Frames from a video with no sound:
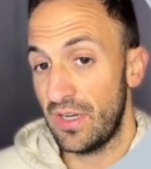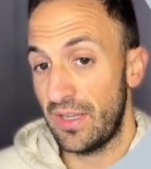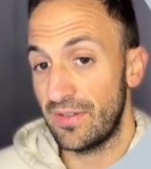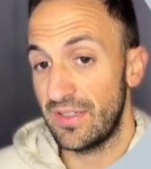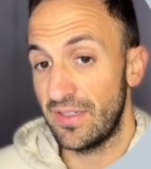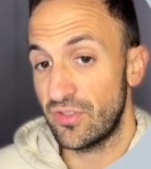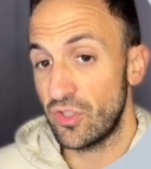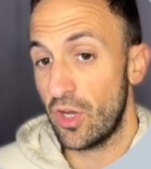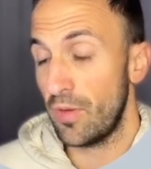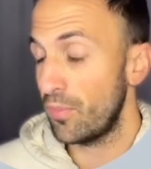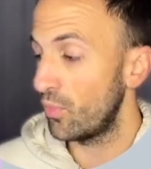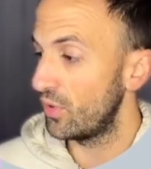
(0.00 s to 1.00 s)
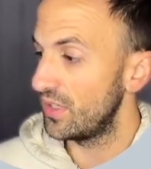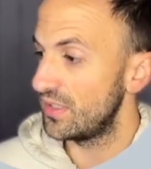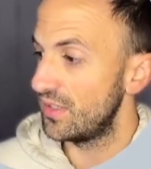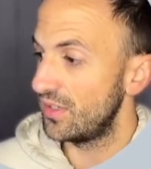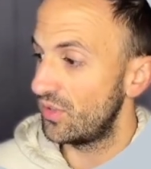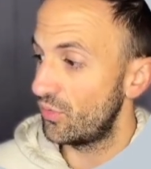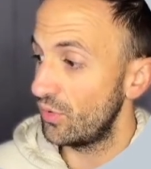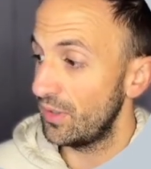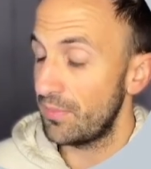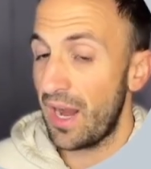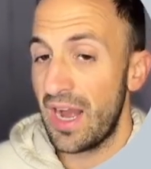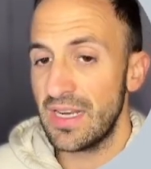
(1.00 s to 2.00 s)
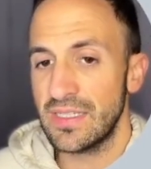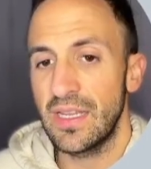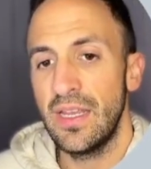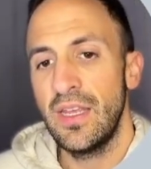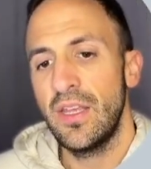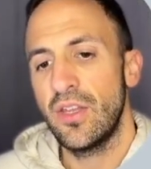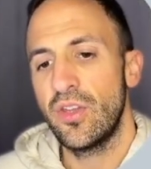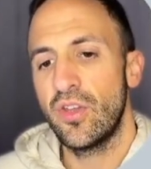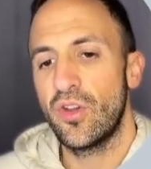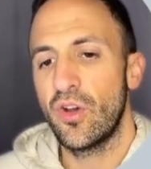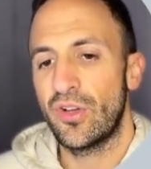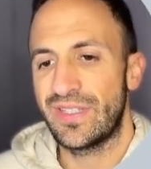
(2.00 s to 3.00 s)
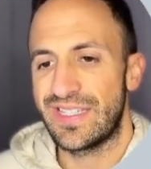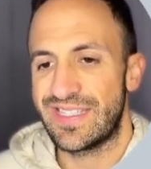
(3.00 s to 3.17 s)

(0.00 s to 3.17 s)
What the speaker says: at the top where it starts, you got the